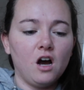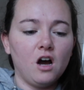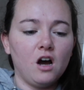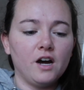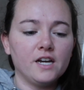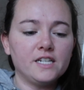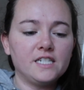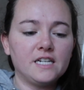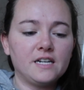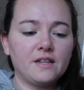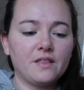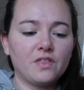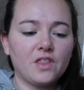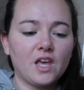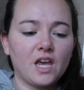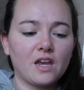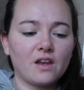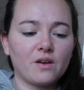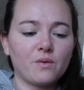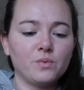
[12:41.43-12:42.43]
I didn't
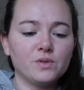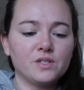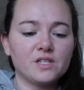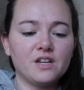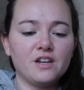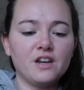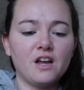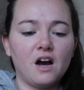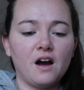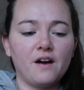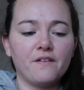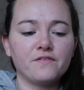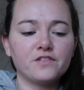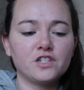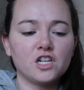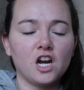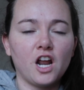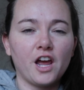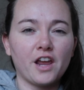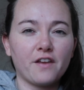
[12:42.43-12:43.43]
think was enough
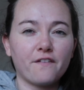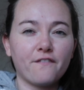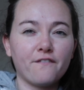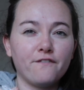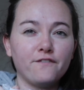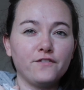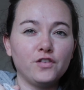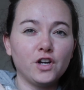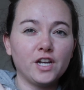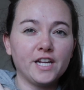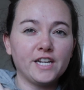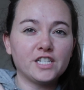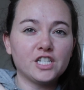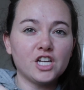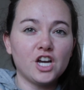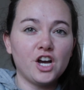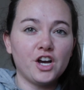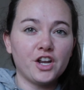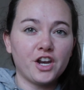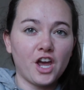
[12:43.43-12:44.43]
to like fully
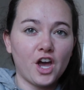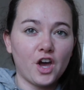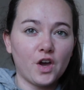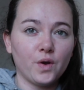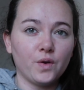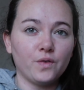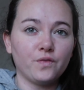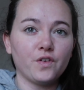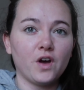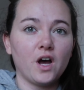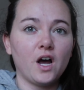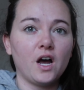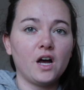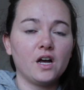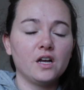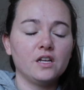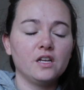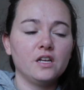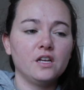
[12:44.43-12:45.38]
turn it over